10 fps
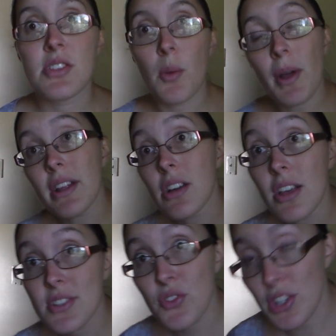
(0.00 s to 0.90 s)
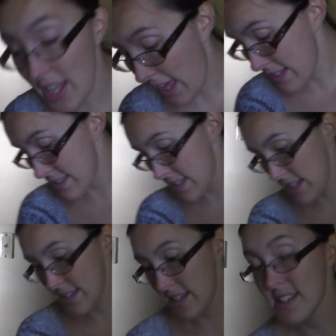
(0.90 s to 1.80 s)
So what it calls for next
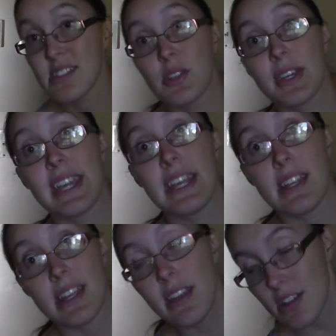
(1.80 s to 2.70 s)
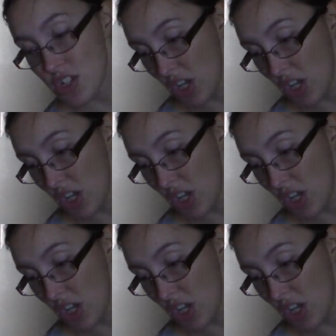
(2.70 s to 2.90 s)
is a zucchini